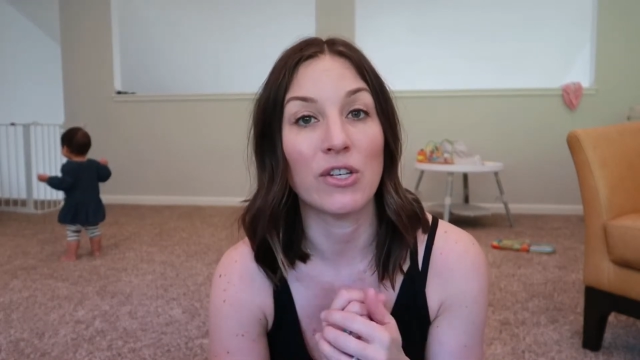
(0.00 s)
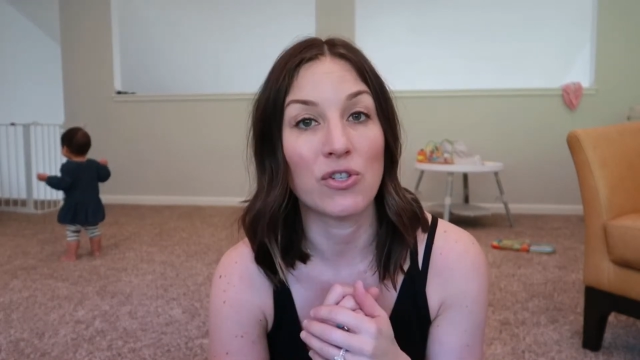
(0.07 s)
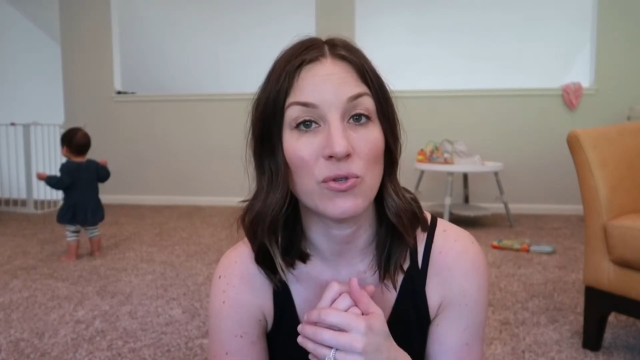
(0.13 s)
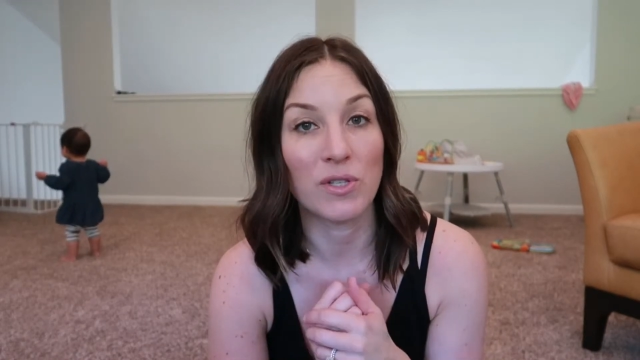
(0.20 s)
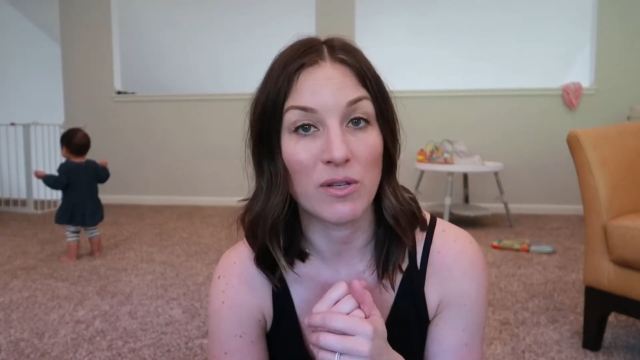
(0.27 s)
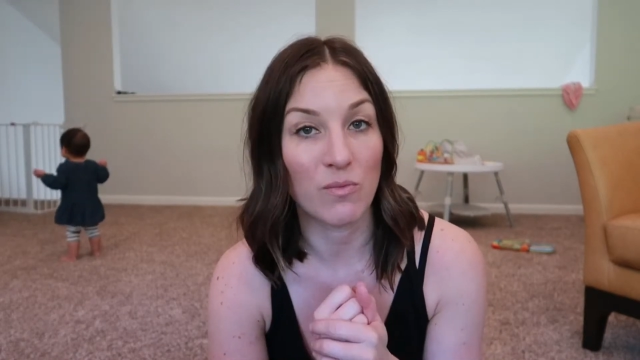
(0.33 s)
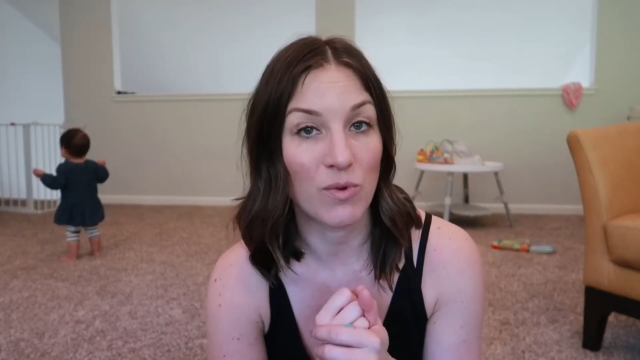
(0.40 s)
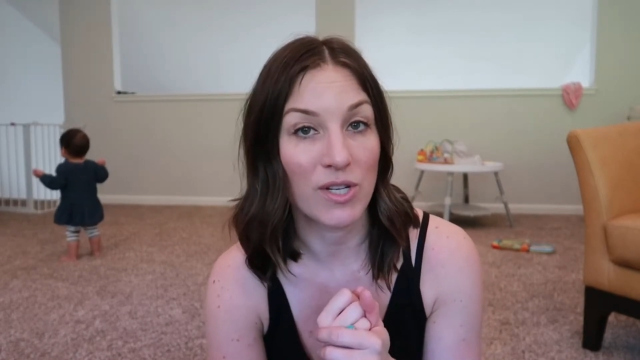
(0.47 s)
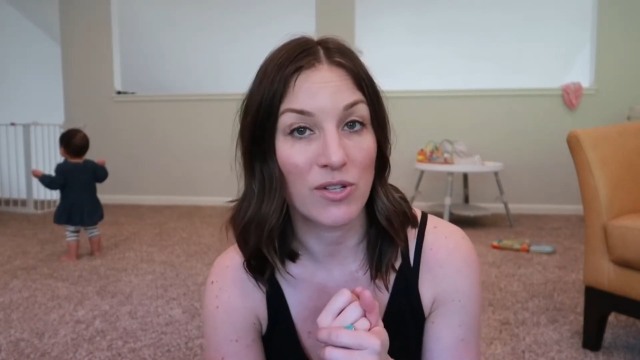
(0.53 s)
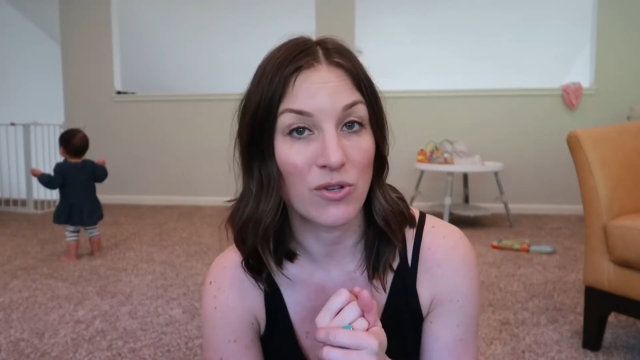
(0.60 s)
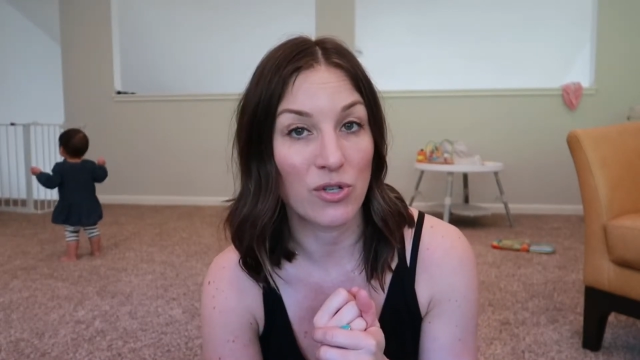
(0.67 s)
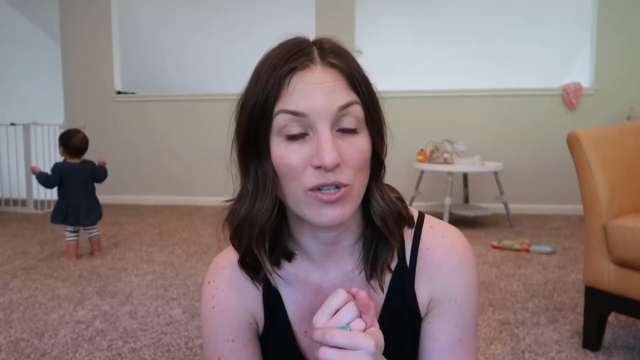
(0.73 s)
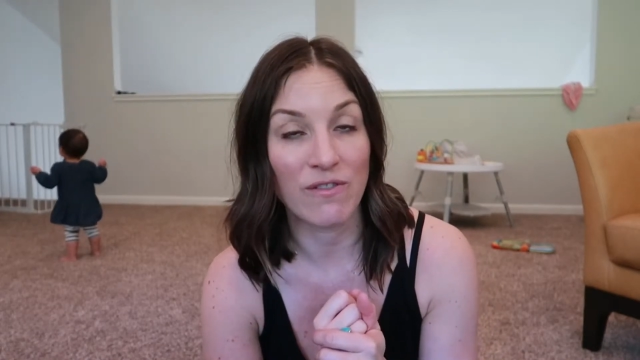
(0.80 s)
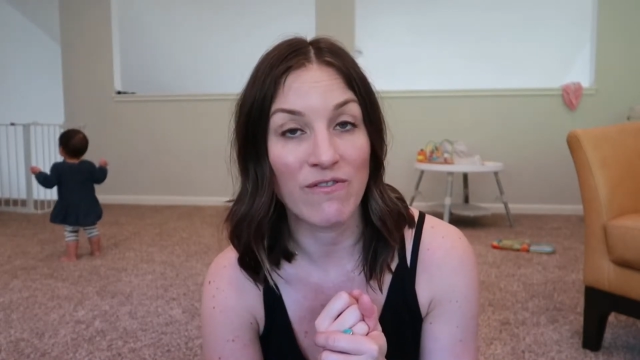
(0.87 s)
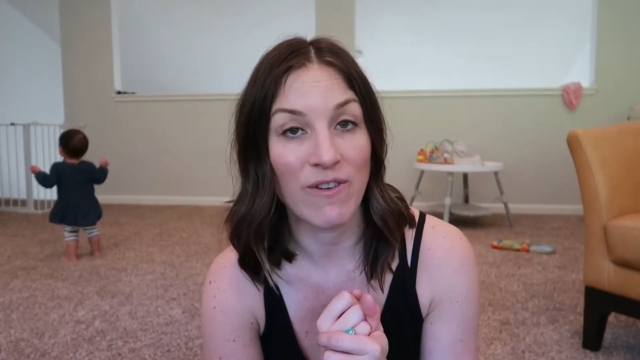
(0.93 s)
do some
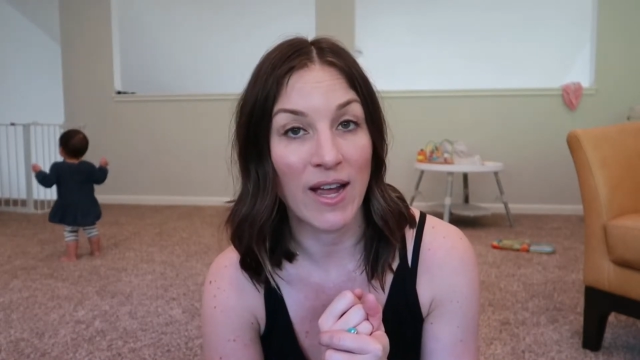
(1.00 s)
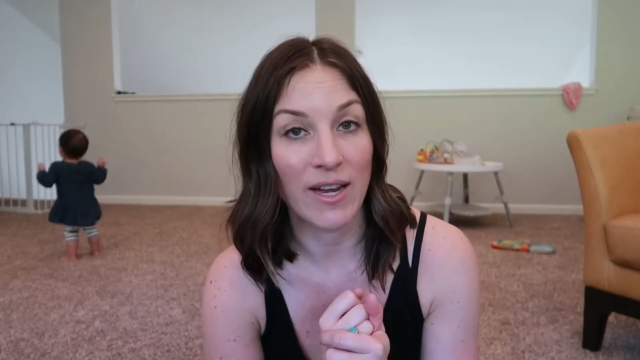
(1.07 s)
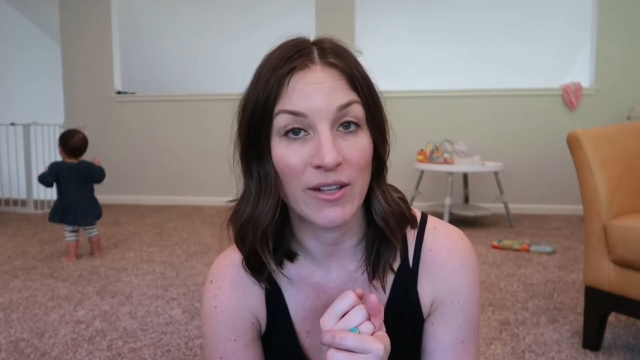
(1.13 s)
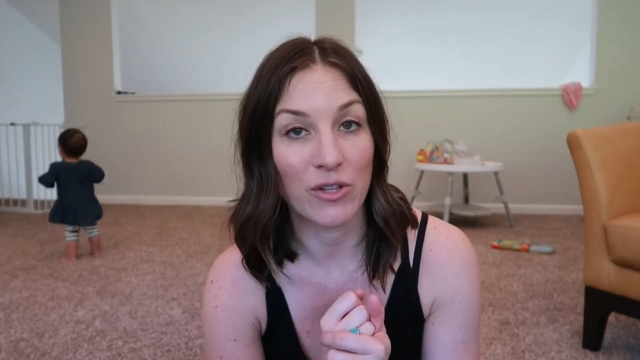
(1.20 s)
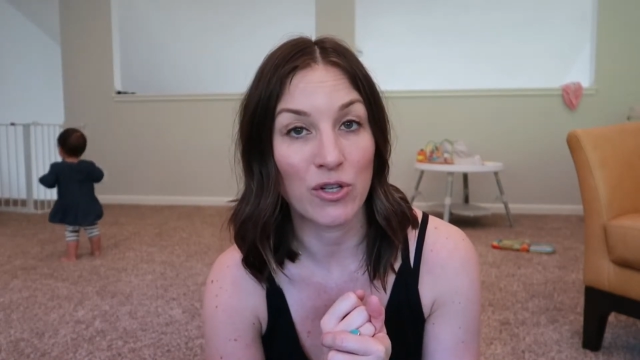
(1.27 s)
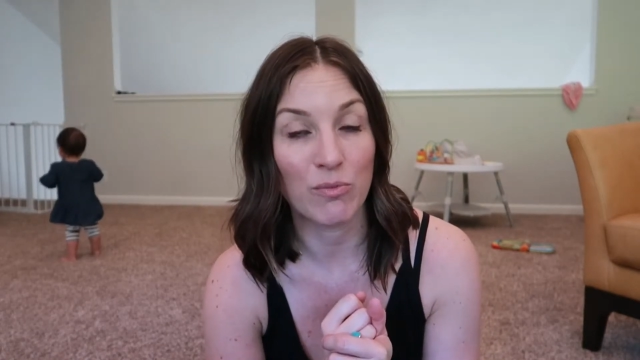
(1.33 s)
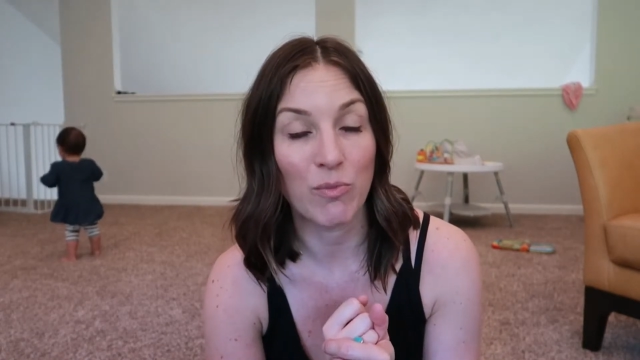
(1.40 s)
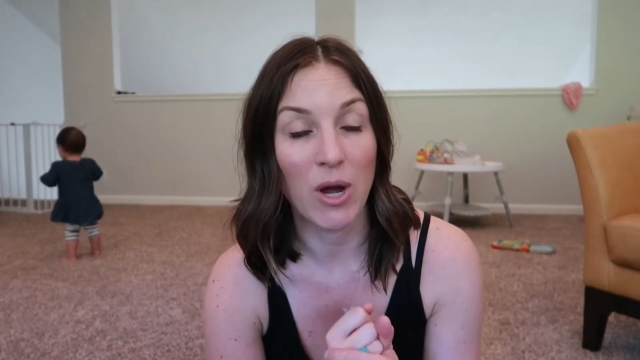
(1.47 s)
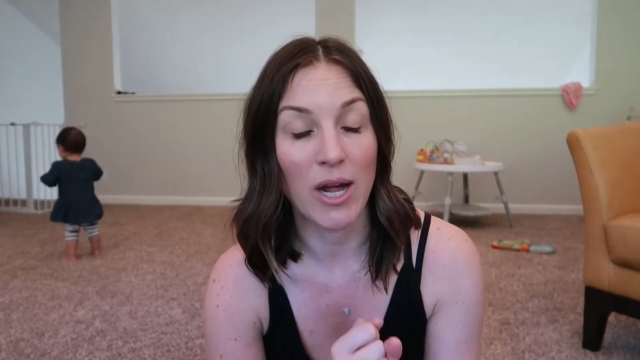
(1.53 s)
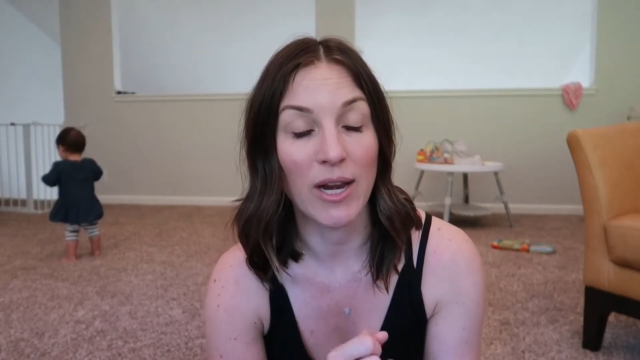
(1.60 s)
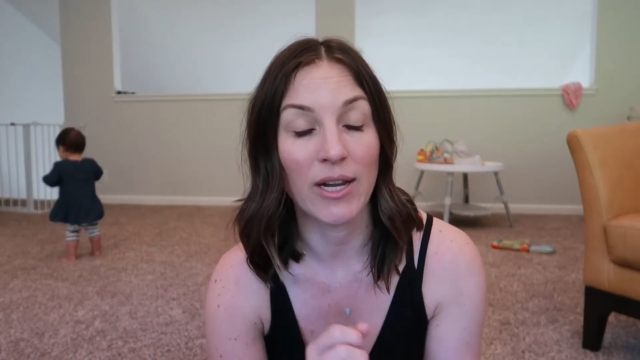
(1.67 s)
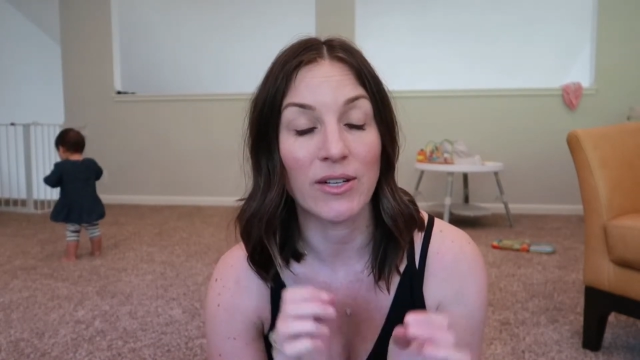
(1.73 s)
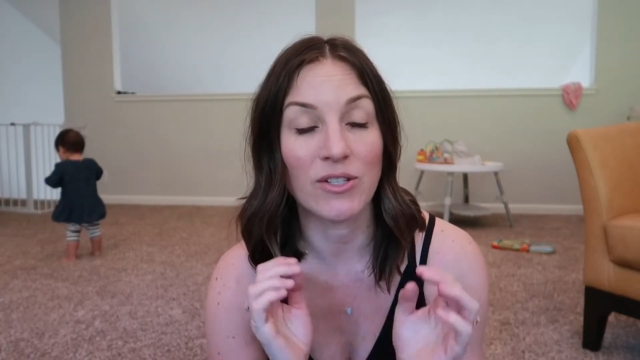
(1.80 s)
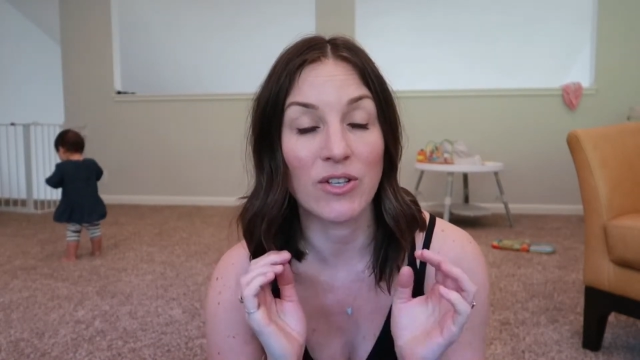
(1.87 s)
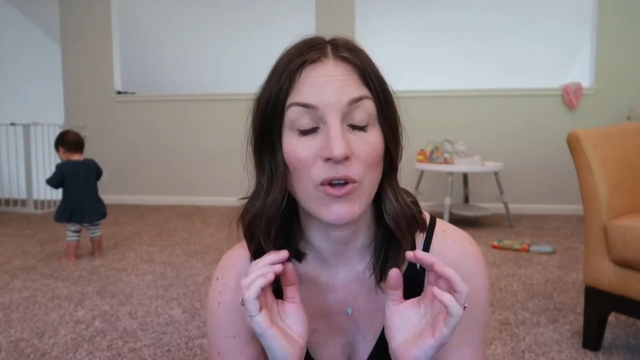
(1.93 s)
research in finding those products.